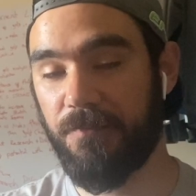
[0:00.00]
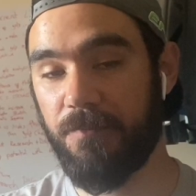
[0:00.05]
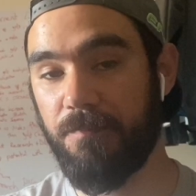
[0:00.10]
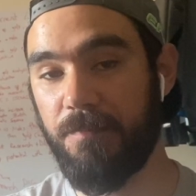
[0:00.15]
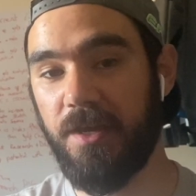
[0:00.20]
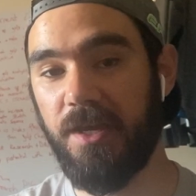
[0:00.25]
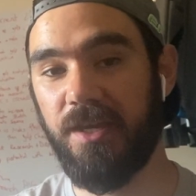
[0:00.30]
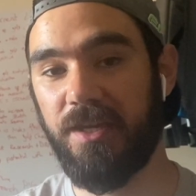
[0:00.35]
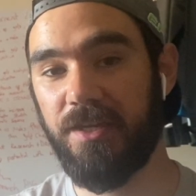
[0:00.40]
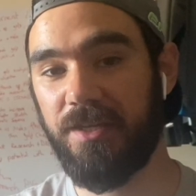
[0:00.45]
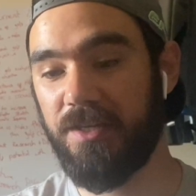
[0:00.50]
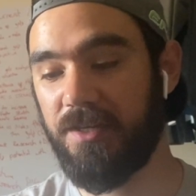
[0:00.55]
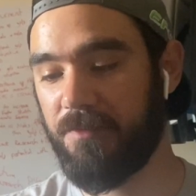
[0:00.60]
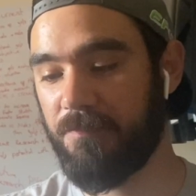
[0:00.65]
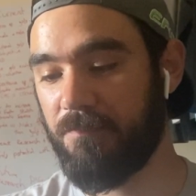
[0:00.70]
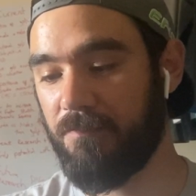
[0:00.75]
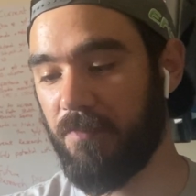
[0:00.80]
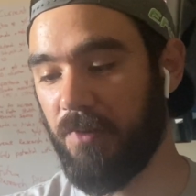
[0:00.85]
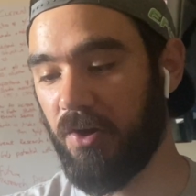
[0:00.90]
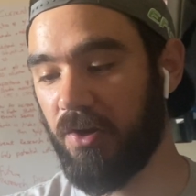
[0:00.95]
me,
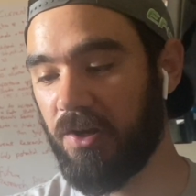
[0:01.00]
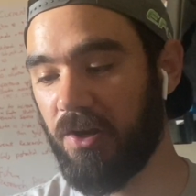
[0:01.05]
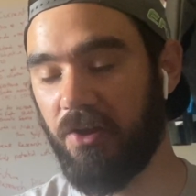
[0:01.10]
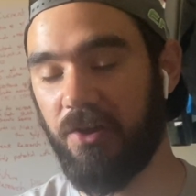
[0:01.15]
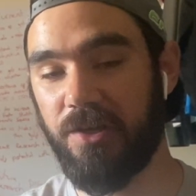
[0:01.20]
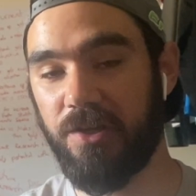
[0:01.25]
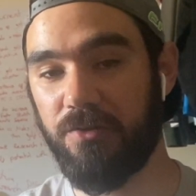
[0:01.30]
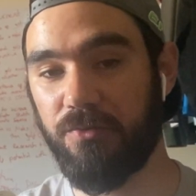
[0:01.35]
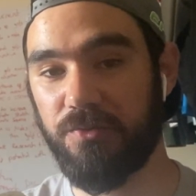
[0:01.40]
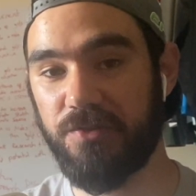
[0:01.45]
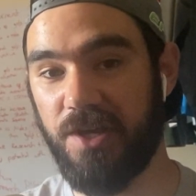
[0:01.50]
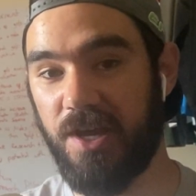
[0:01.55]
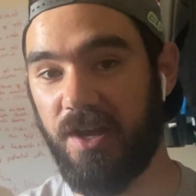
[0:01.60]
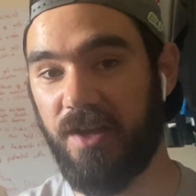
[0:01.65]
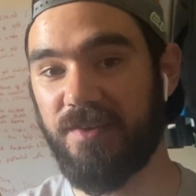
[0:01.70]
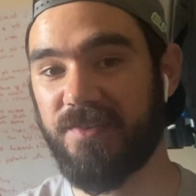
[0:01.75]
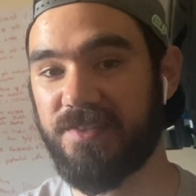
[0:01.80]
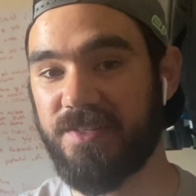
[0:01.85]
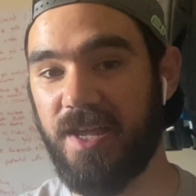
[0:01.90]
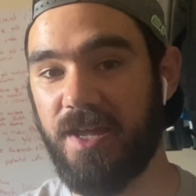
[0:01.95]
my lie angles
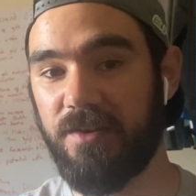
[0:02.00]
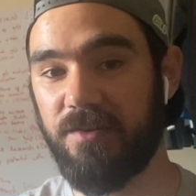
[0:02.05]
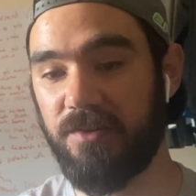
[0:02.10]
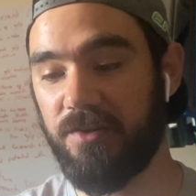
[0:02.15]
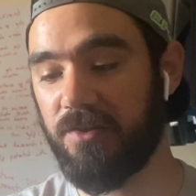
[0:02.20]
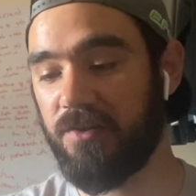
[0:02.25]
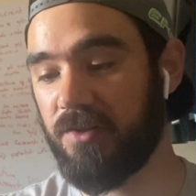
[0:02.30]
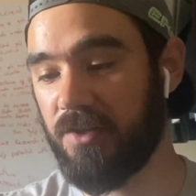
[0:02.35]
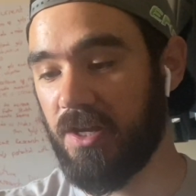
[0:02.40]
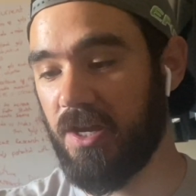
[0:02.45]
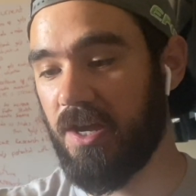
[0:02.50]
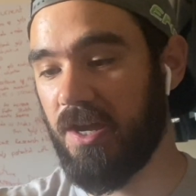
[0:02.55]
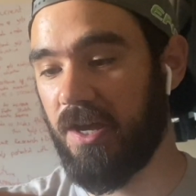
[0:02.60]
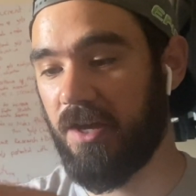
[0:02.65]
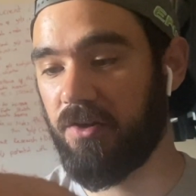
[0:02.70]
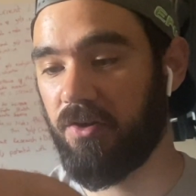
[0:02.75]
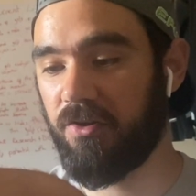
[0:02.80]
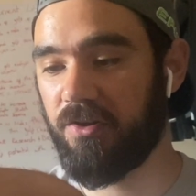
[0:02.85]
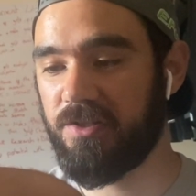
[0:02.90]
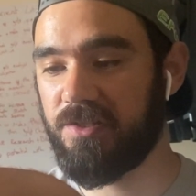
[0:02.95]
are standard,
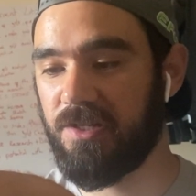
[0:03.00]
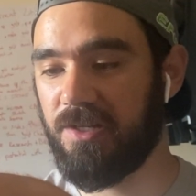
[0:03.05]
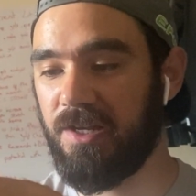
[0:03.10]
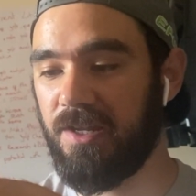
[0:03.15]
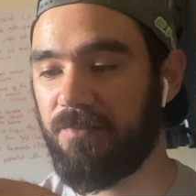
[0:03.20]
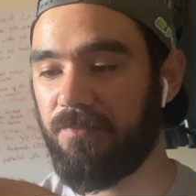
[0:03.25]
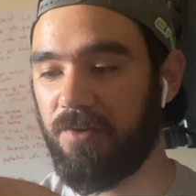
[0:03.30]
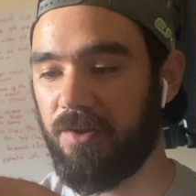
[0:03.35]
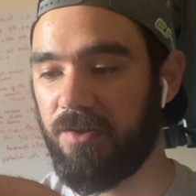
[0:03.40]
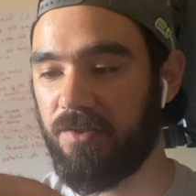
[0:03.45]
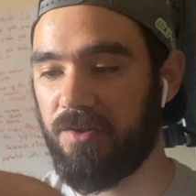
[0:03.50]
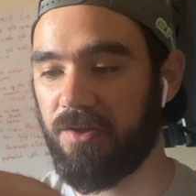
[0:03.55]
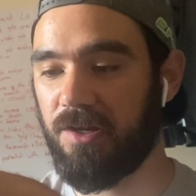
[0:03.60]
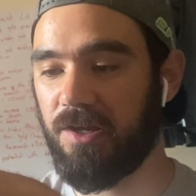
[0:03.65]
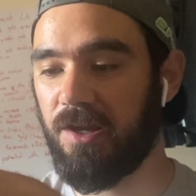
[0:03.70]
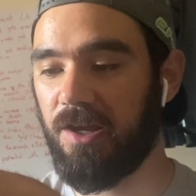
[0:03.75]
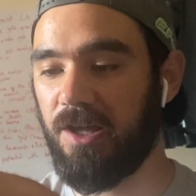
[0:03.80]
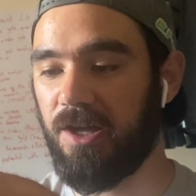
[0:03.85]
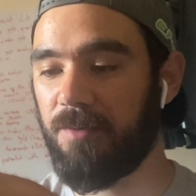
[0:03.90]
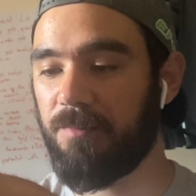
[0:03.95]
and I deliver the
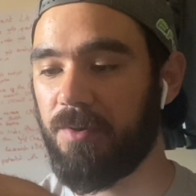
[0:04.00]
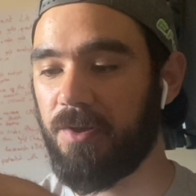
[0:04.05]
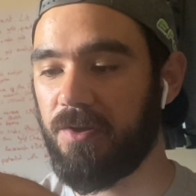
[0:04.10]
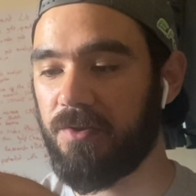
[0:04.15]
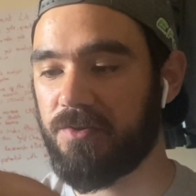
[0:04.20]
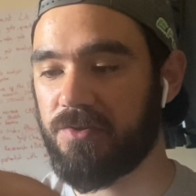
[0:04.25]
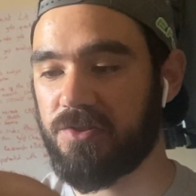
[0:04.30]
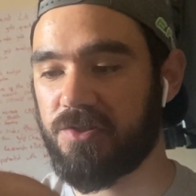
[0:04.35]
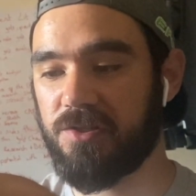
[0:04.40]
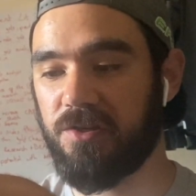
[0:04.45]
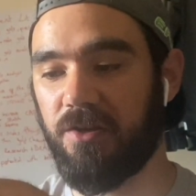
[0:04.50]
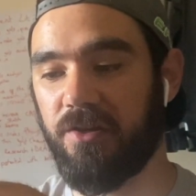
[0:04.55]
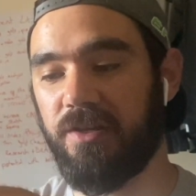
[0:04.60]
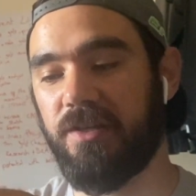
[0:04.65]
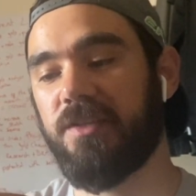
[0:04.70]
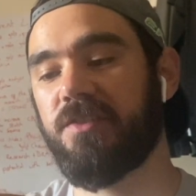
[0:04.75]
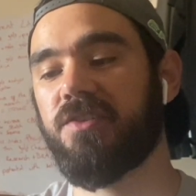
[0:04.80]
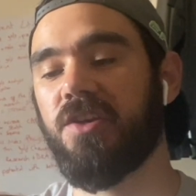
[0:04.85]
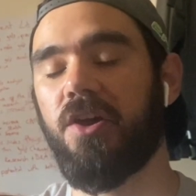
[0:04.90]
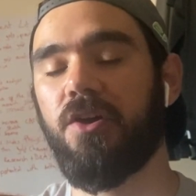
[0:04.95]
club
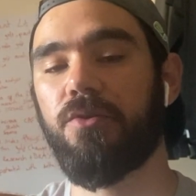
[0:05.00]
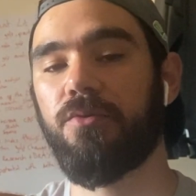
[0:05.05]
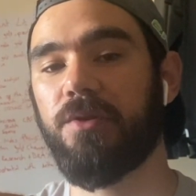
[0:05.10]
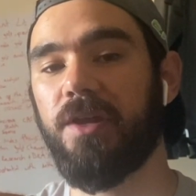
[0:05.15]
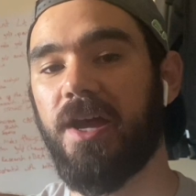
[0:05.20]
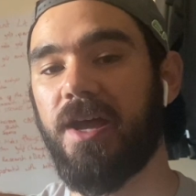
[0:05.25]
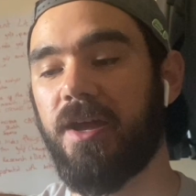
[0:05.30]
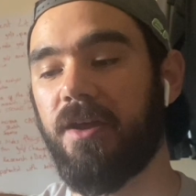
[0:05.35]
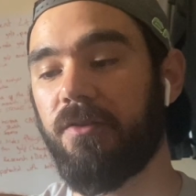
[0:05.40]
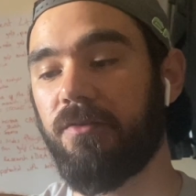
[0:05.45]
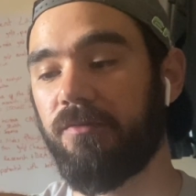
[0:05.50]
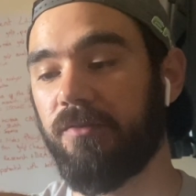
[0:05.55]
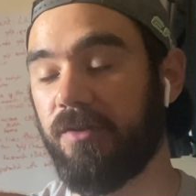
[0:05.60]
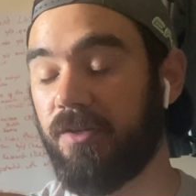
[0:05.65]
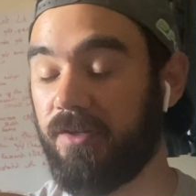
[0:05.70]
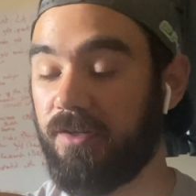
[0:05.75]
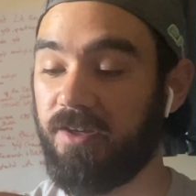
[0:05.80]
slightly toe down.